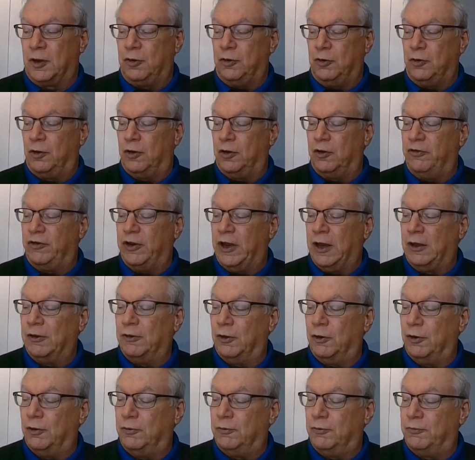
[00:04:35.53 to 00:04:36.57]
you can
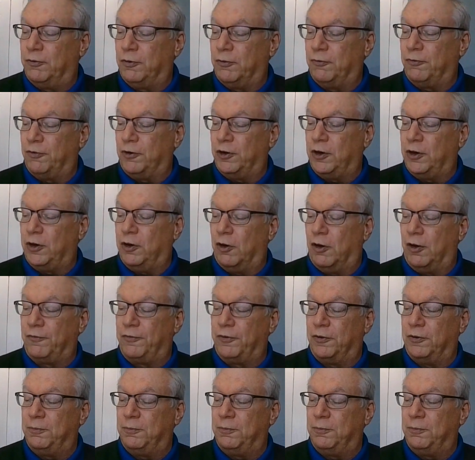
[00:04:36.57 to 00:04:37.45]
download for free off